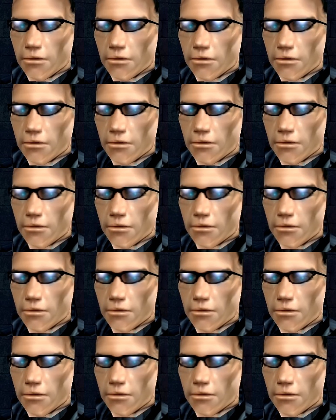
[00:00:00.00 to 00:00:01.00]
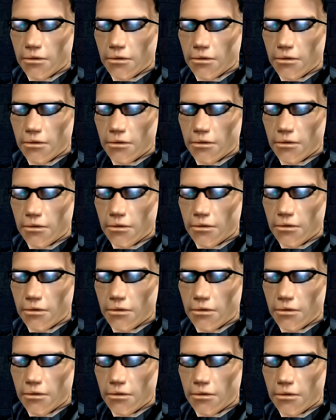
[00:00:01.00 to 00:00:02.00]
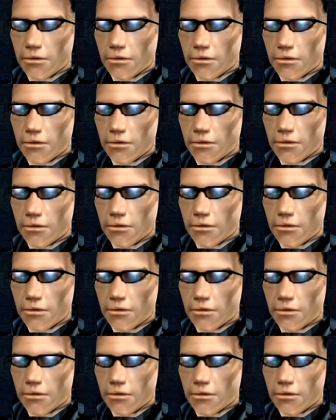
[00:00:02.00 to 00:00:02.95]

(no one is talking)